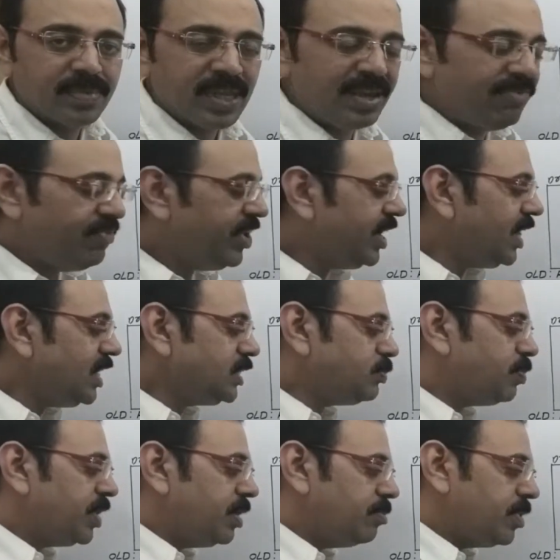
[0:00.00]
If it is
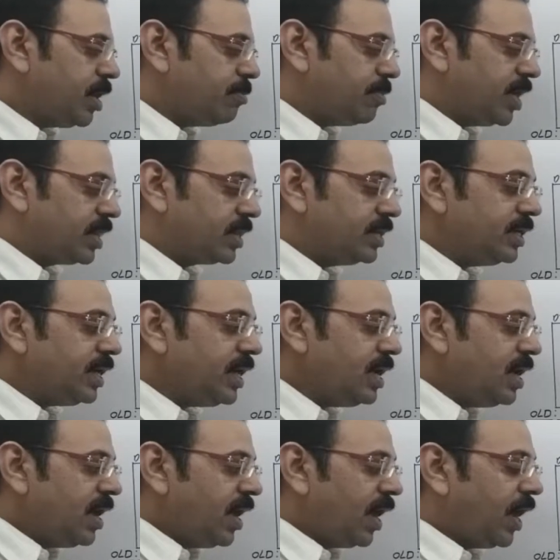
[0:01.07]
premium method,